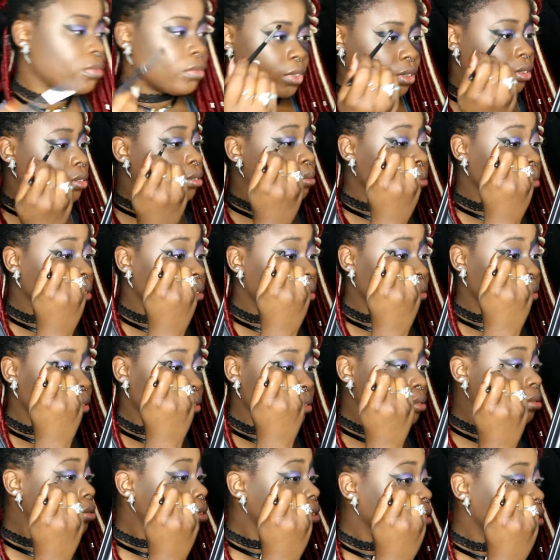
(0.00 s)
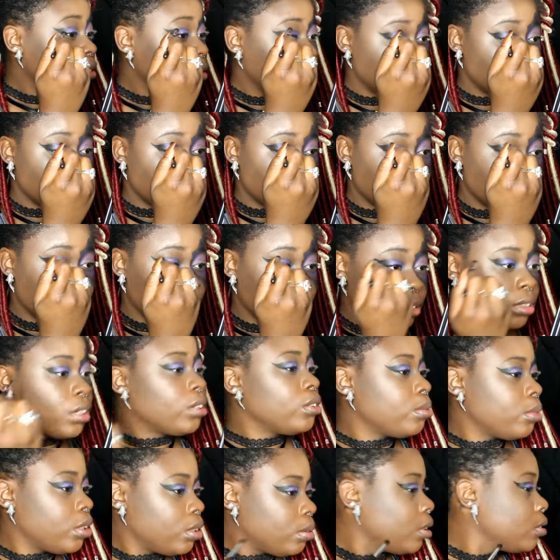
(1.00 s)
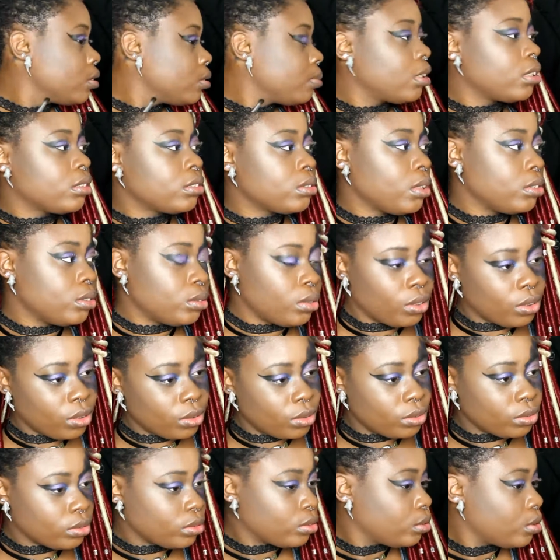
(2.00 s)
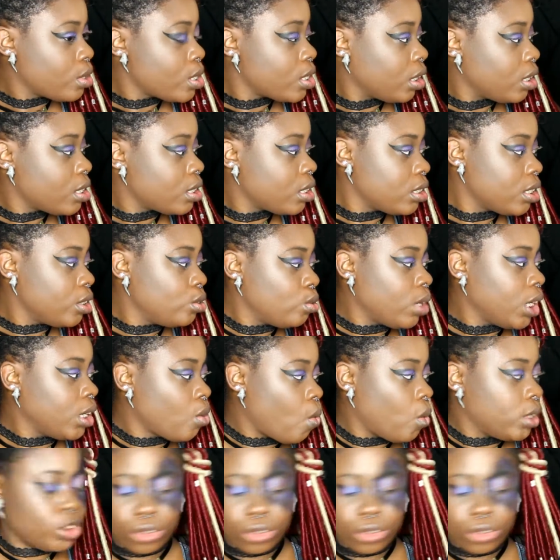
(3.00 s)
and I'm going to blend the shades together at the perimeter. I'm not using a